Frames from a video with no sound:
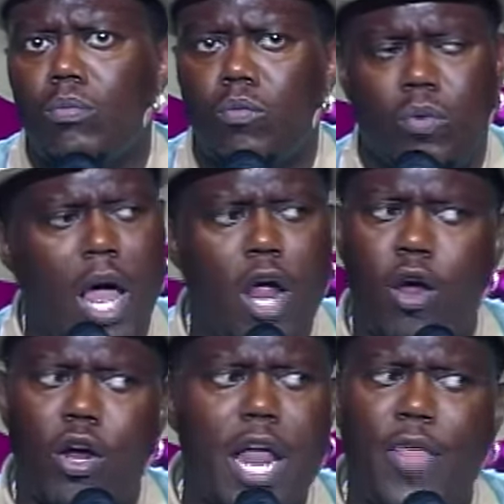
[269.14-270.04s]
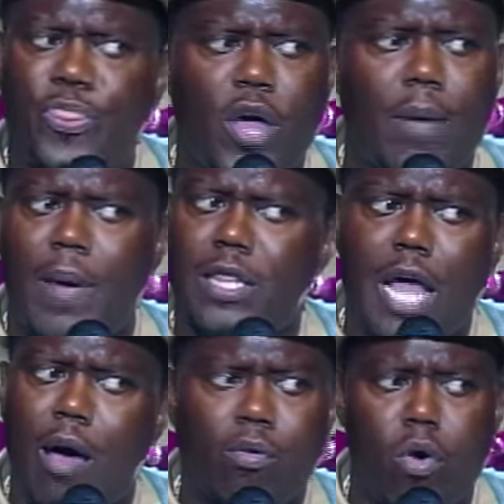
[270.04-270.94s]
When I heard that thump after
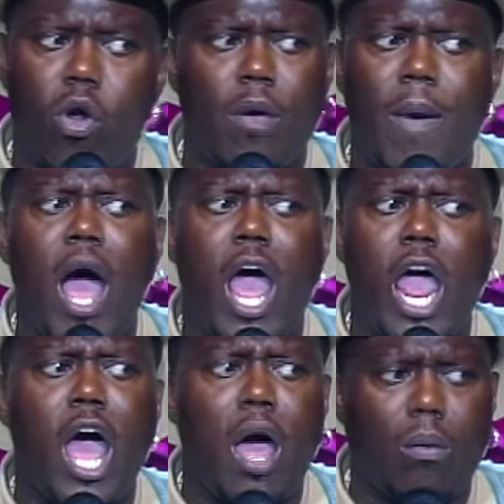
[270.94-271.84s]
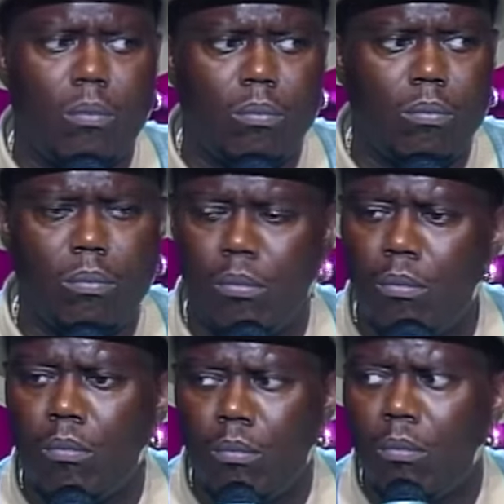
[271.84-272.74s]
I was rolling my hair.
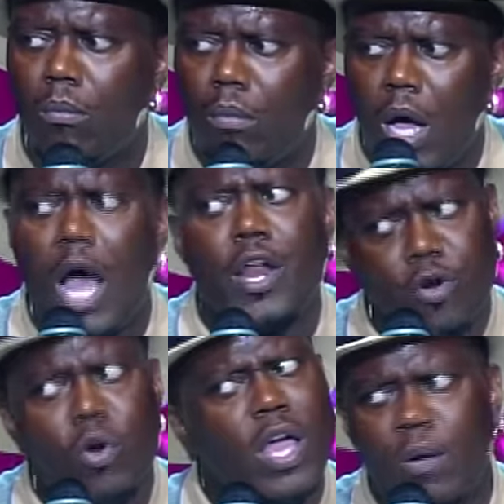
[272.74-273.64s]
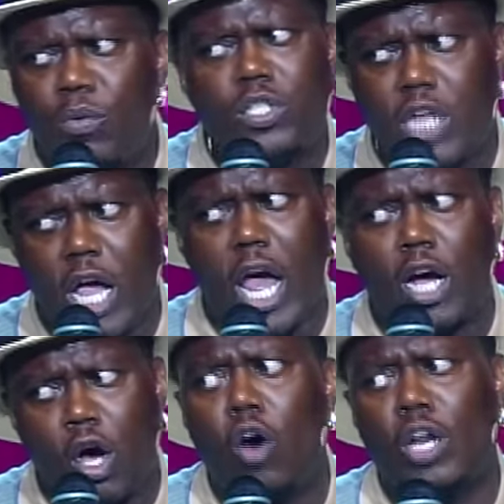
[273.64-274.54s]
I knew him was there. I
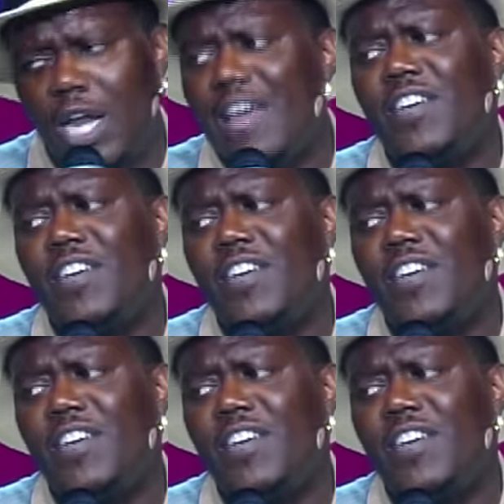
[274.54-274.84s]
called 11-9,